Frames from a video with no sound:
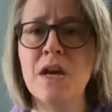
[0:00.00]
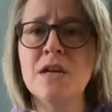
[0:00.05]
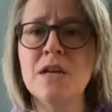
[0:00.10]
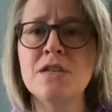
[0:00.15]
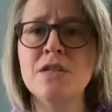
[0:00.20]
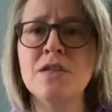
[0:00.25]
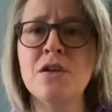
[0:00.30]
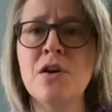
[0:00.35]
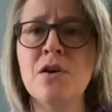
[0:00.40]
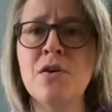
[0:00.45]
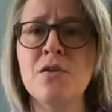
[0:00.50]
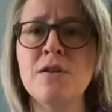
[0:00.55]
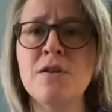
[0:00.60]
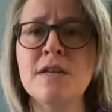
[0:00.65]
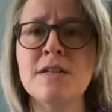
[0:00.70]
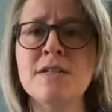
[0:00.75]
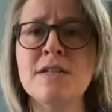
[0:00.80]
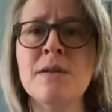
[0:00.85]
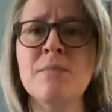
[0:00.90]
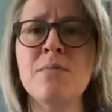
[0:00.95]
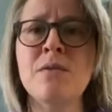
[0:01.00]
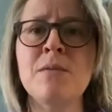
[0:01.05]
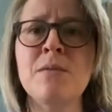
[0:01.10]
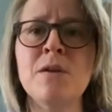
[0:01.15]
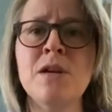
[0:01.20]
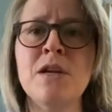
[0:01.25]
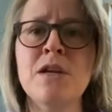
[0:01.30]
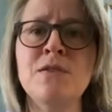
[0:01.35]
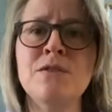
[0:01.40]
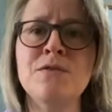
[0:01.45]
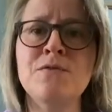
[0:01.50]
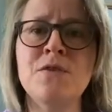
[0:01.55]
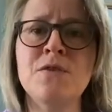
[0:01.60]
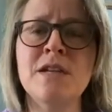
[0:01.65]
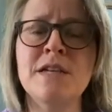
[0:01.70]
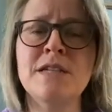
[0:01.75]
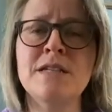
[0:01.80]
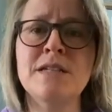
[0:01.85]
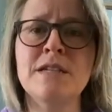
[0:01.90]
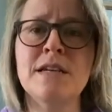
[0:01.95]
So the example I'm gonna use for
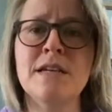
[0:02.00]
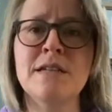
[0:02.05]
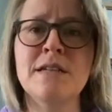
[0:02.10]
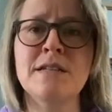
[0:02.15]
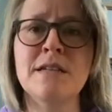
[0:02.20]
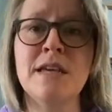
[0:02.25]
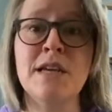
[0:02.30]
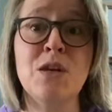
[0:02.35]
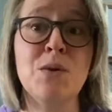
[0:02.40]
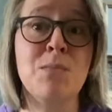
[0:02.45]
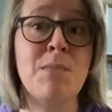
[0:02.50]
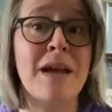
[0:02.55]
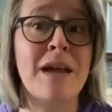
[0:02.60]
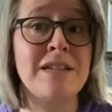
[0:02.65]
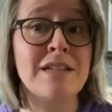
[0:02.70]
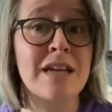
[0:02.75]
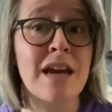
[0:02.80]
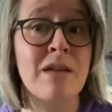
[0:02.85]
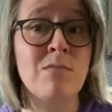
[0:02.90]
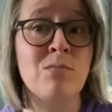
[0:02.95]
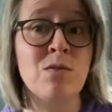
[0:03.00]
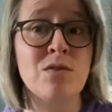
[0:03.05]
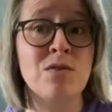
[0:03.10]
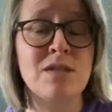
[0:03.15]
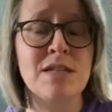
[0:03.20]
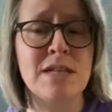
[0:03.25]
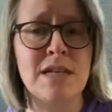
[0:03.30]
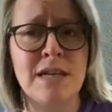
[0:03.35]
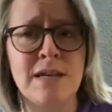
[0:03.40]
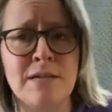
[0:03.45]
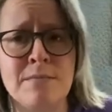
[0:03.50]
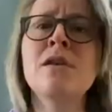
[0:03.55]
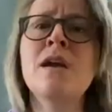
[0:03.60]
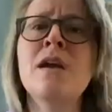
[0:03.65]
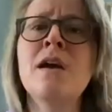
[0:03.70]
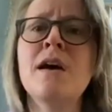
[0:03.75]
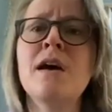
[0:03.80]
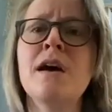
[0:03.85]
this is your bedtime routine.